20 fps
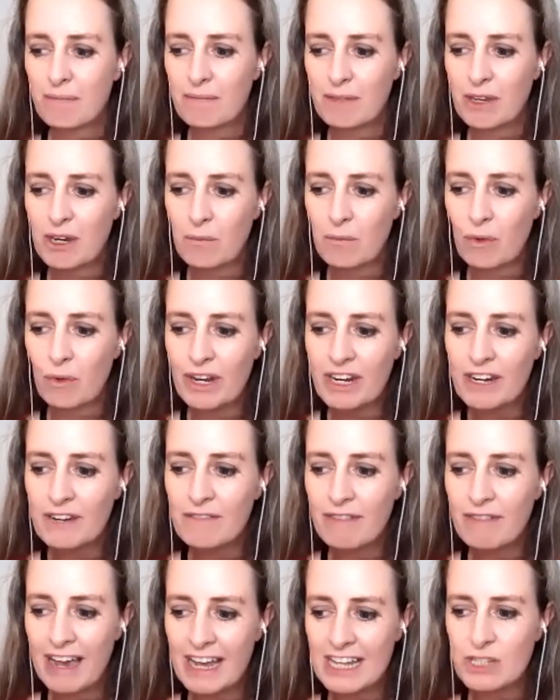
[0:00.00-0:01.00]
But what
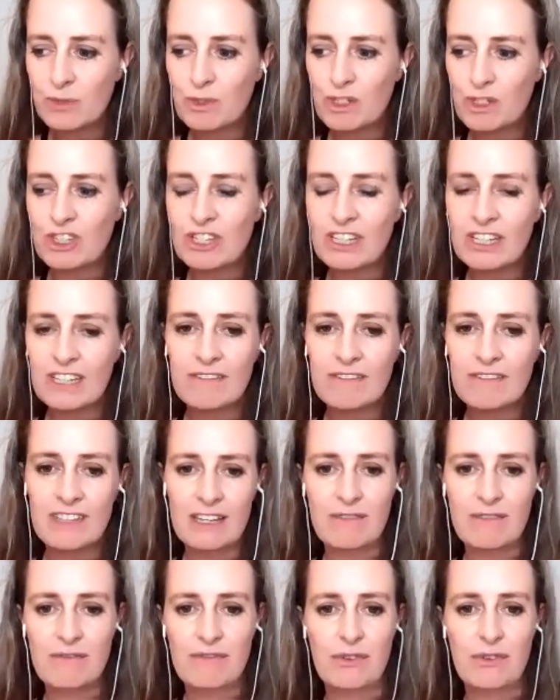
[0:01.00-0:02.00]
advice would you give
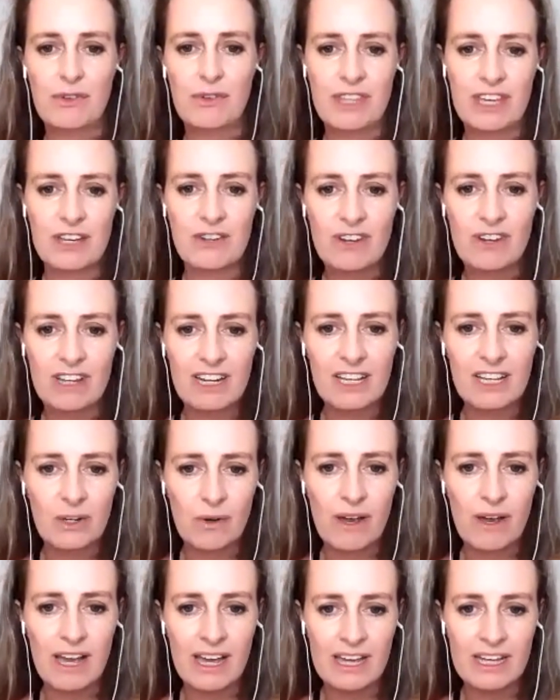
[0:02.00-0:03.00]
then for that really
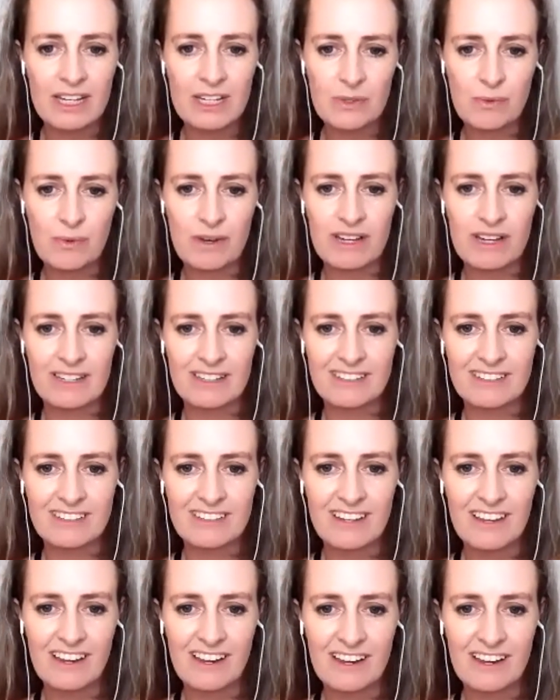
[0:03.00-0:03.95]
quiet one,